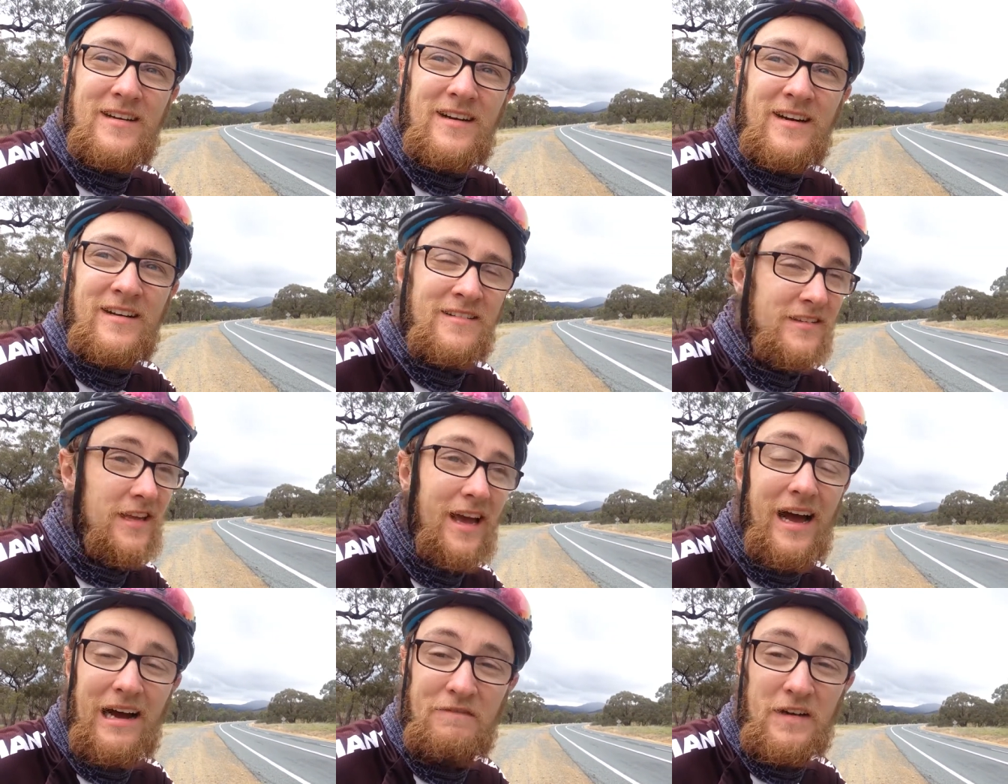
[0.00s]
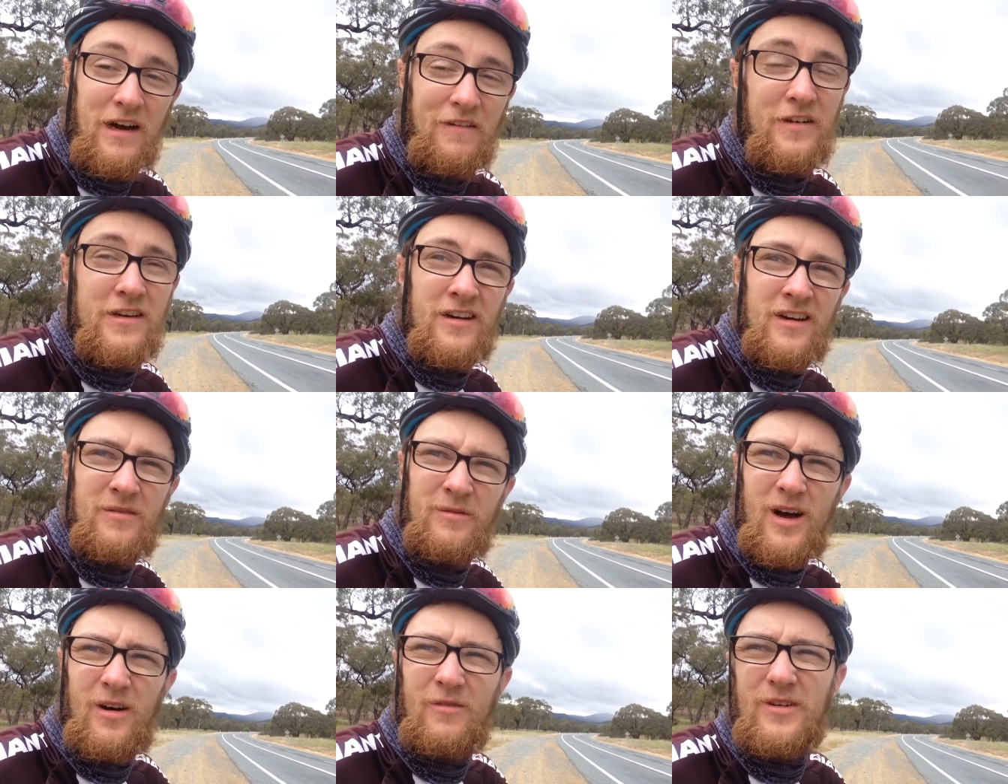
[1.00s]
and yeah, I think I think the
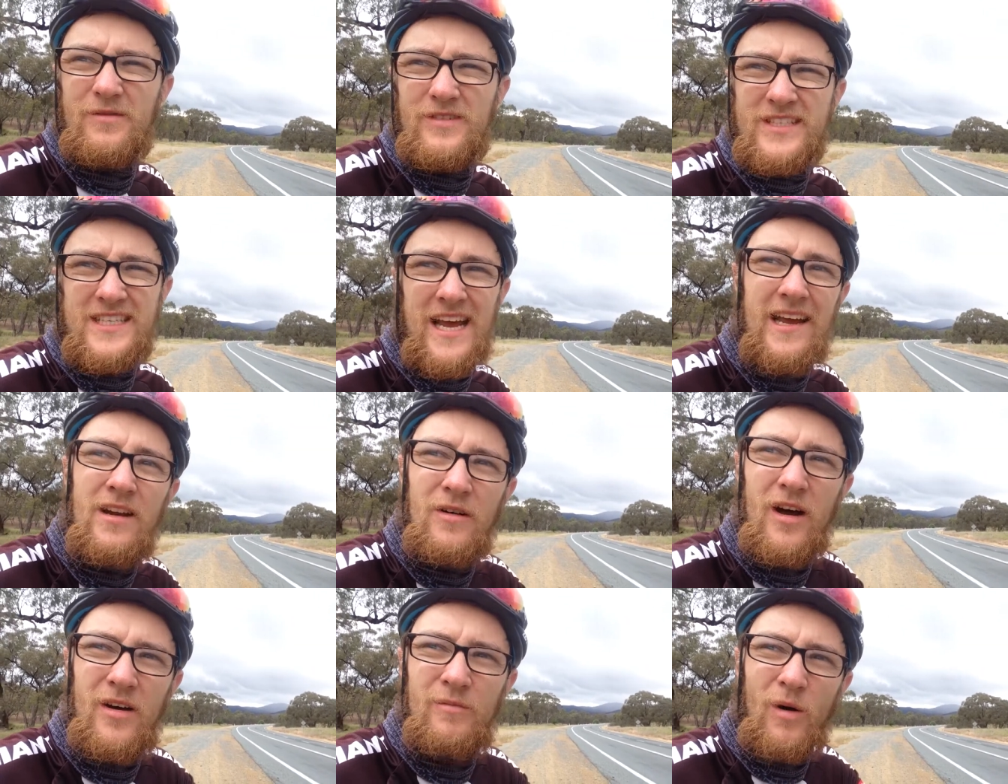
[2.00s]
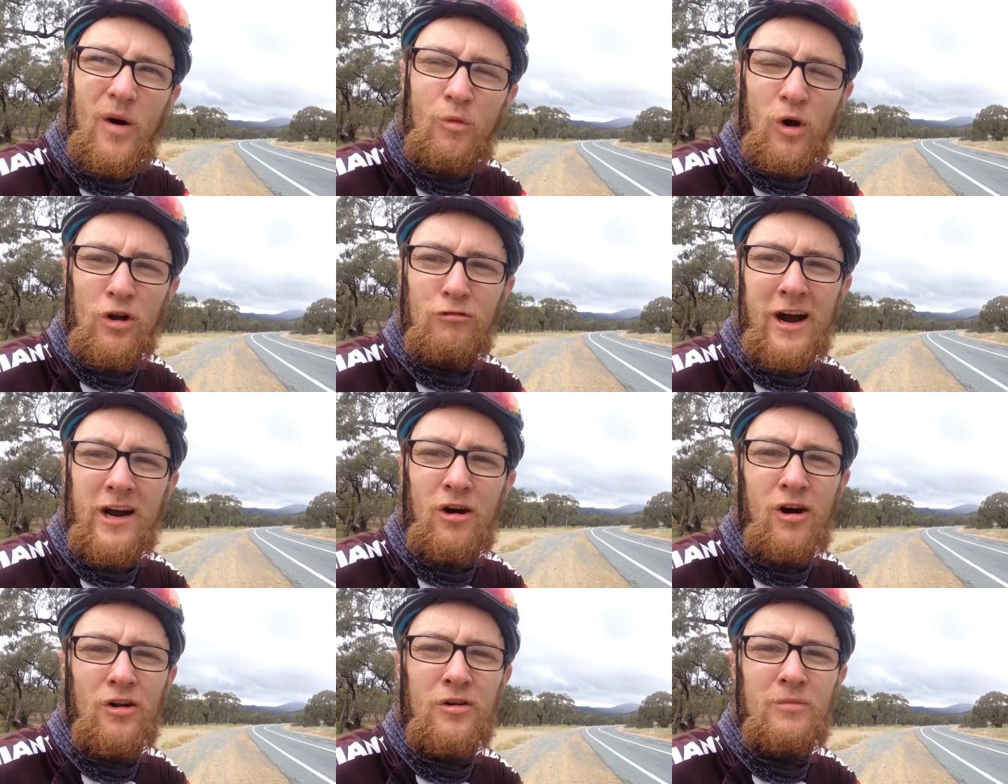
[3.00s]
well they're, setting a, a, a, world
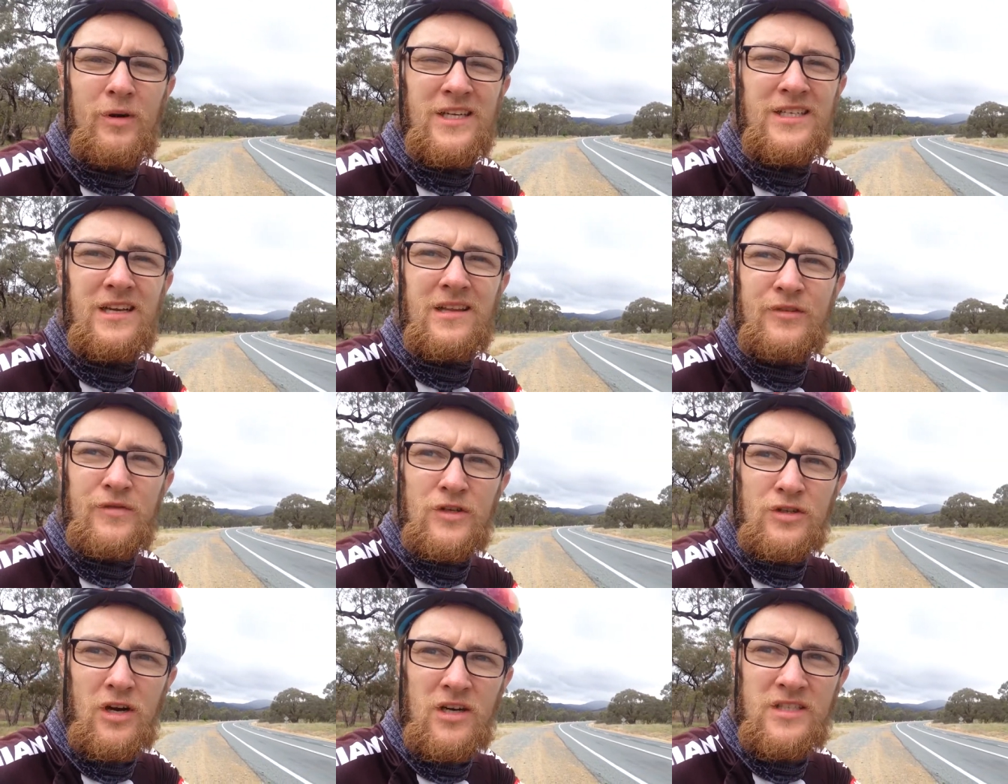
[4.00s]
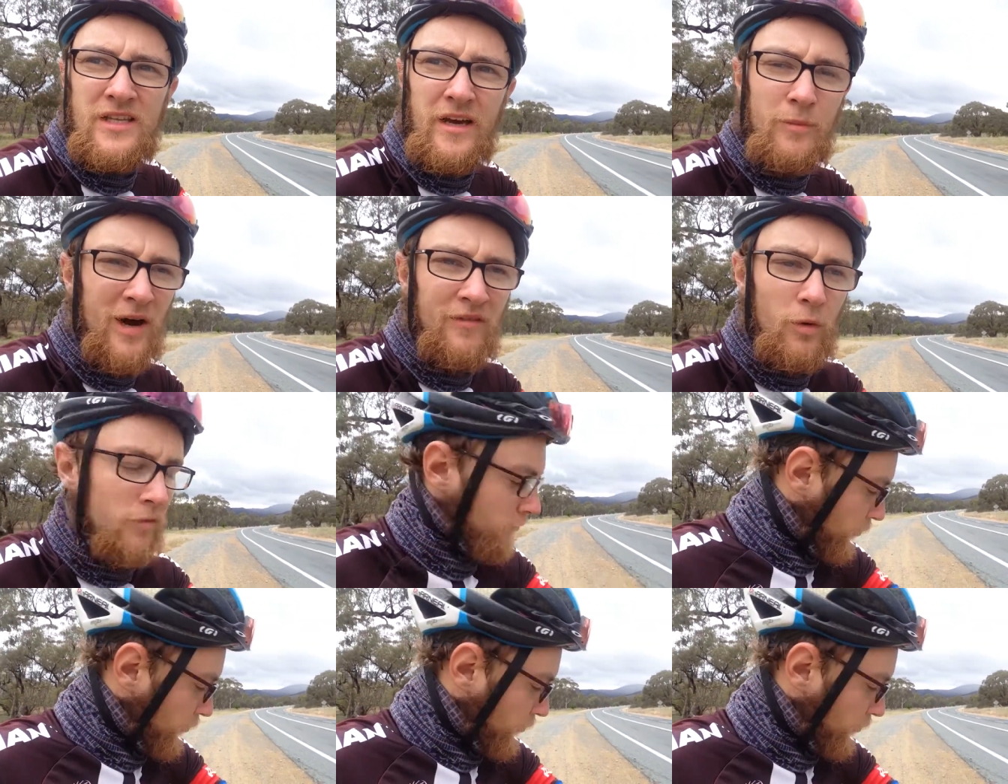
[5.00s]
record basically. They've just got to stick by the